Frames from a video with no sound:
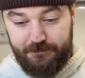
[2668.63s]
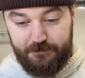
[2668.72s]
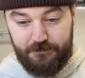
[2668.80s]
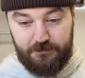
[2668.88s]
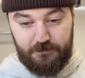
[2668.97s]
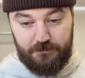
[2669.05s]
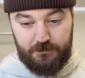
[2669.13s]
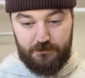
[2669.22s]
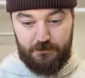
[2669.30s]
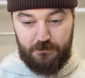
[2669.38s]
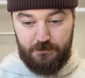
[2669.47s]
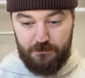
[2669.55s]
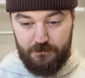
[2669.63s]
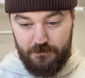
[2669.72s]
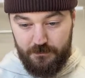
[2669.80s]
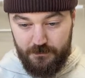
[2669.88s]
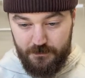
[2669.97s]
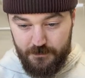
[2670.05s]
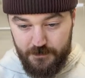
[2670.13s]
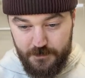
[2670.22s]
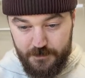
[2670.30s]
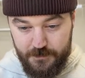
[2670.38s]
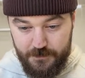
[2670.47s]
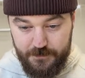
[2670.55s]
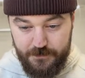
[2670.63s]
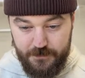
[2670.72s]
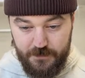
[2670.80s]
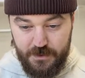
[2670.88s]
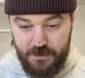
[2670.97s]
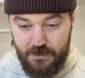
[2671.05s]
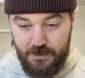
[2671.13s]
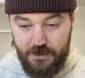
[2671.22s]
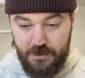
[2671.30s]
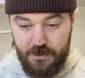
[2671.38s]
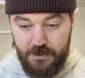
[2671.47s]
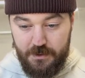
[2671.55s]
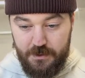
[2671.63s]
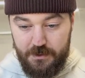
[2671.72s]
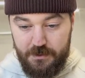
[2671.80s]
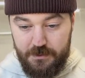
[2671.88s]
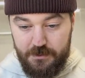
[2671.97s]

[no speech]